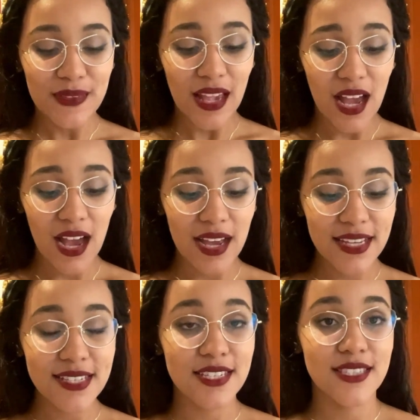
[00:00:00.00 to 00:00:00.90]

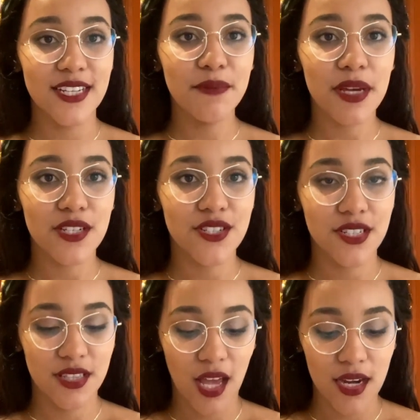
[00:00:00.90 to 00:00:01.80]
I did
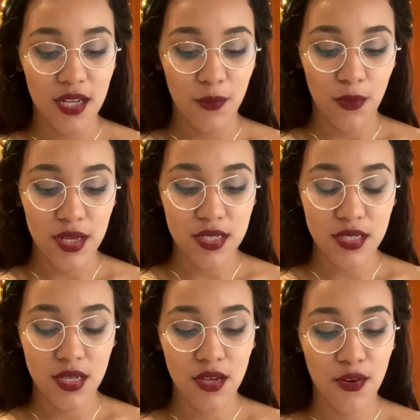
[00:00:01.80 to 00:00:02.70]
mention that it
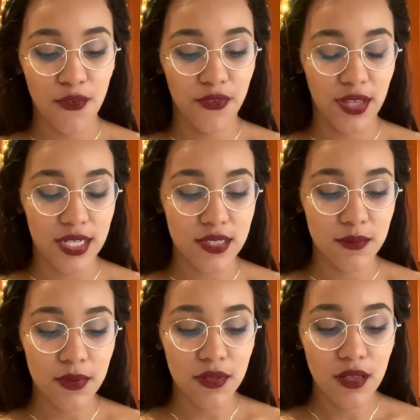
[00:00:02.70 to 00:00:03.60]
was
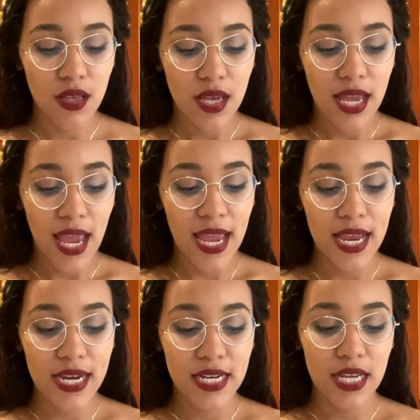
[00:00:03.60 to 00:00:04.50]
flexible
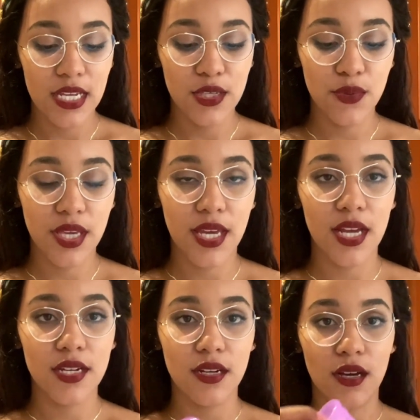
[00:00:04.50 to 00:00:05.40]
and you
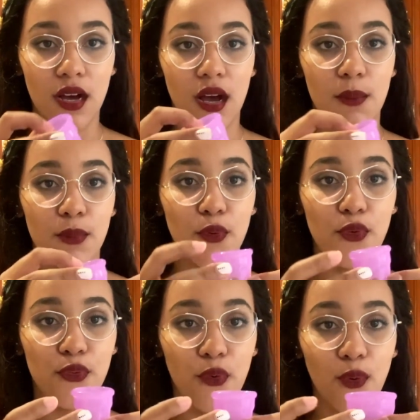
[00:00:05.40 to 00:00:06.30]
can
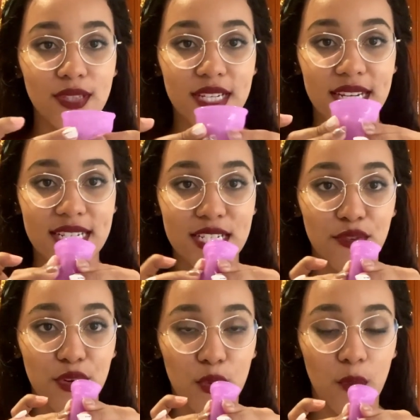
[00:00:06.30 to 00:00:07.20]
fold it in
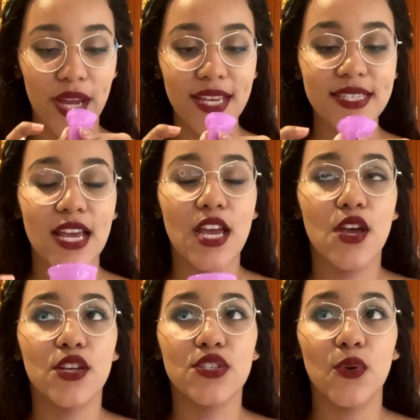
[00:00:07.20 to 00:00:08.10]
different ways.
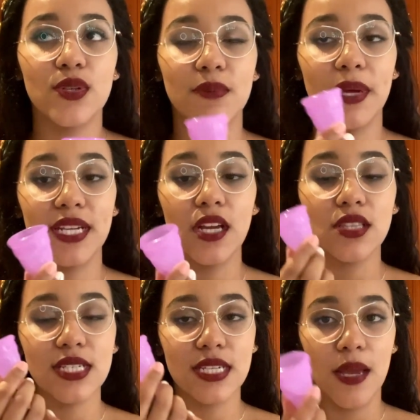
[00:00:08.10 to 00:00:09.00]
So depending on
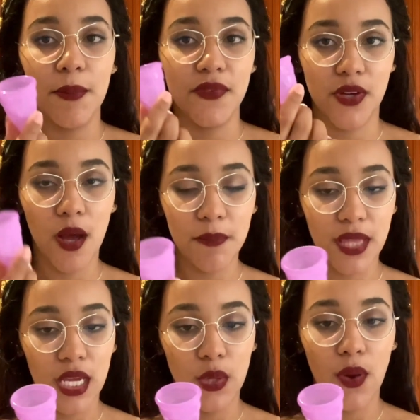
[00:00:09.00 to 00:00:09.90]
the type of cup
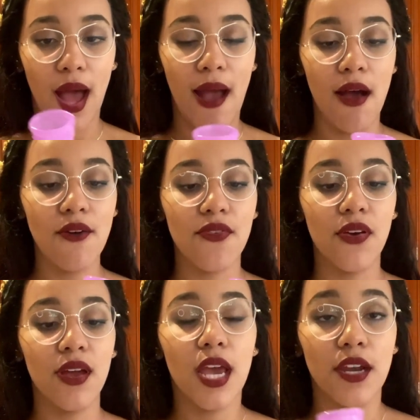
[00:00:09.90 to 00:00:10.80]
that you have
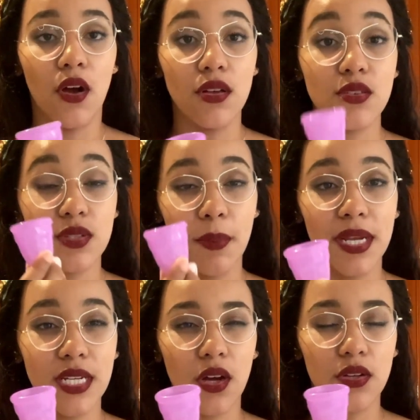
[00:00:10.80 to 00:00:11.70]
and also
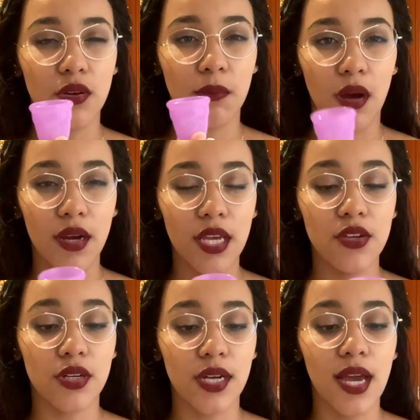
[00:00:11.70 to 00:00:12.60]
depending on your body,
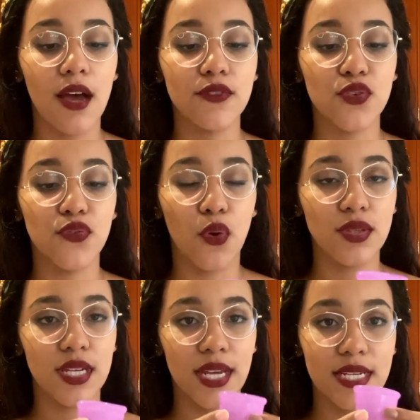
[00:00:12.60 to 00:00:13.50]
you're gonna have to fold
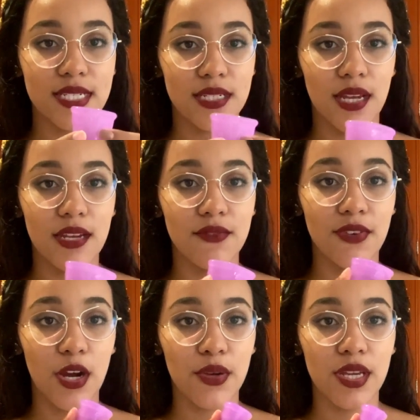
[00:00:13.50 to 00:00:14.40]
it in
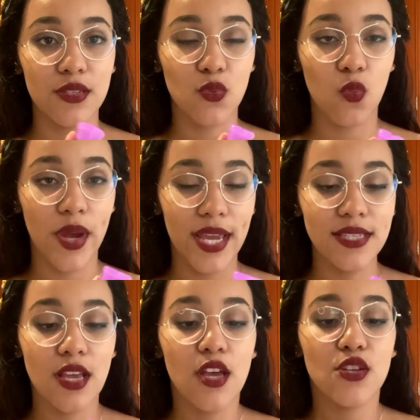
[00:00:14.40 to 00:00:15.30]
various
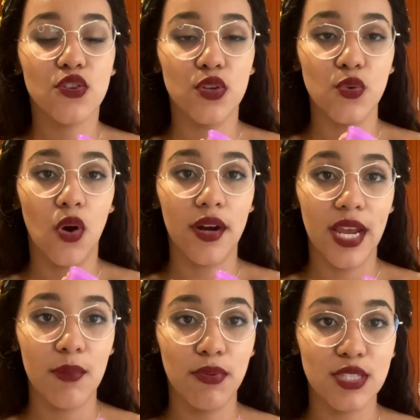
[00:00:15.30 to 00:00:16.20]
ways so you are
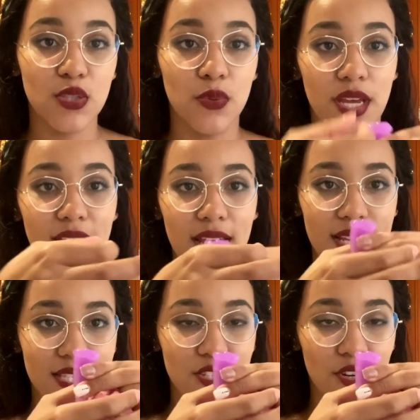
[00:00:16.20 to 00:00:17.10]
able to
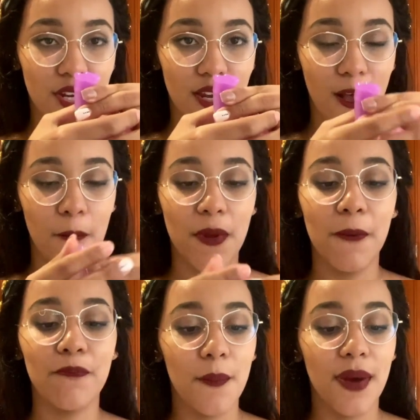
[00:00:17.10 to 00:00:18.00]
insert it up.
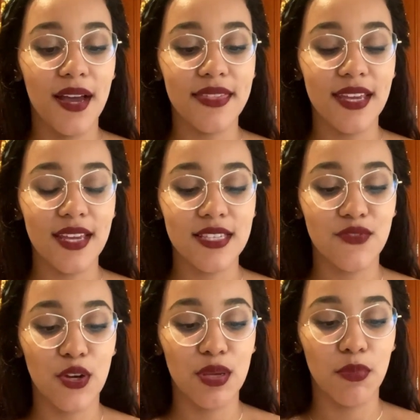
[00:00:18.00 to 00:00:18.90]
I think it's
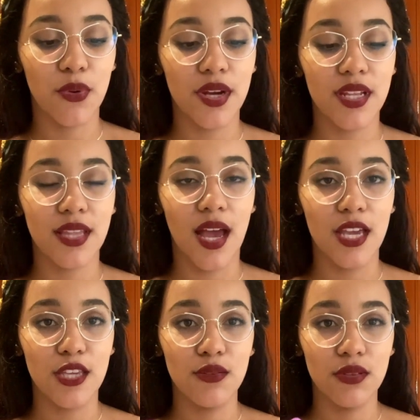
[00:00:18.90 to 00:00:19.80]
very important that
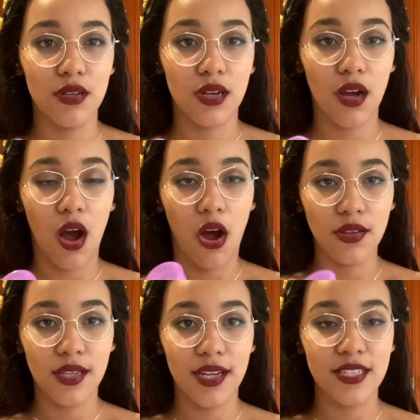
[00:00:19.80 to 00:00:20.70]
you look
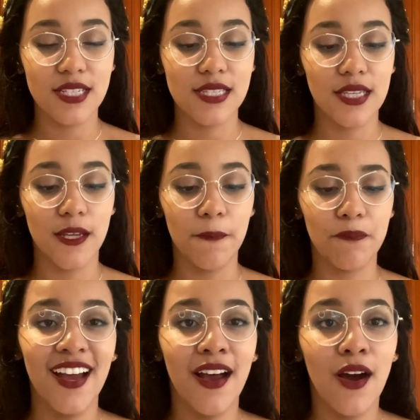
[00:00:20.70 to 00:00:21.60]
online to see,
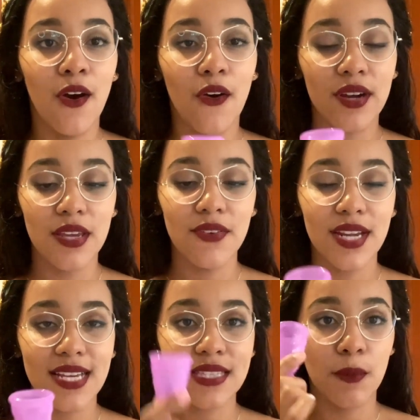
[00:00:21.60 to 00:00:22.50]
or even
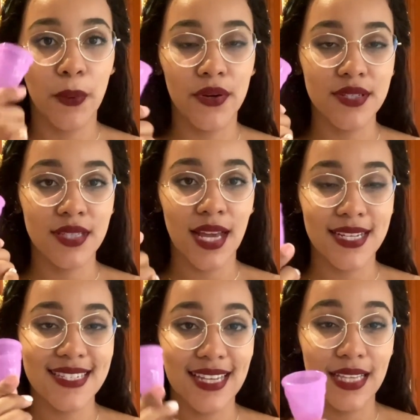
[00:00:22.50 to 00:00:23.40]
ask the person that
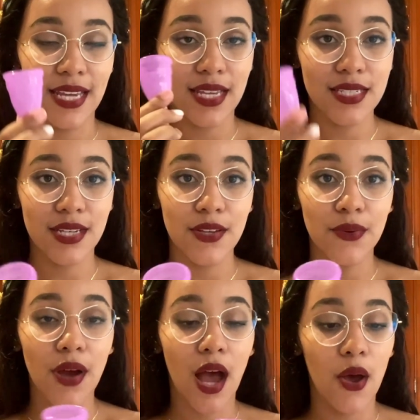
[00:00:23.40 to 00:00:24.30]
is selling it to you
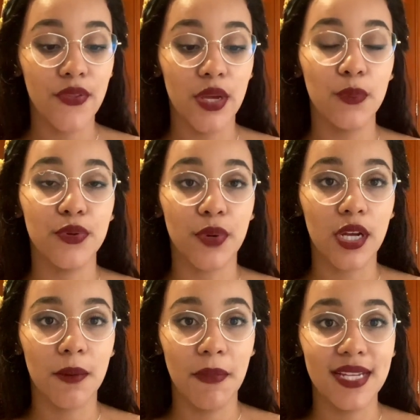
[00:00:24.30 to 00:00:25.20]
how they would
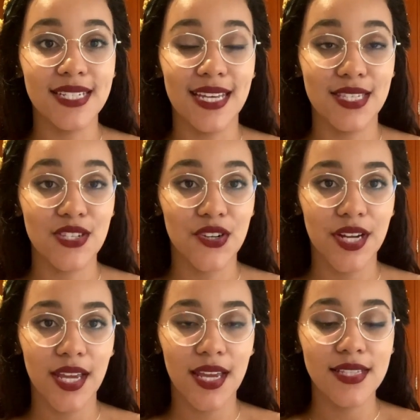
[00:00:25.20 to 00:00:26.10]
recommend
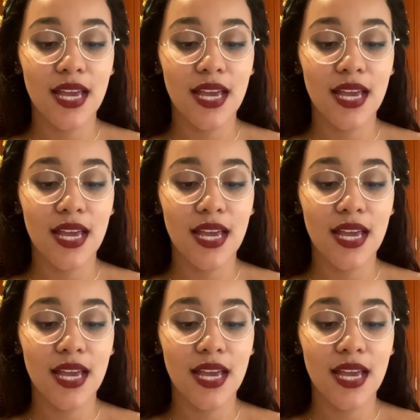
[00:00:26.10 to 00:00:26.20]
inserting it,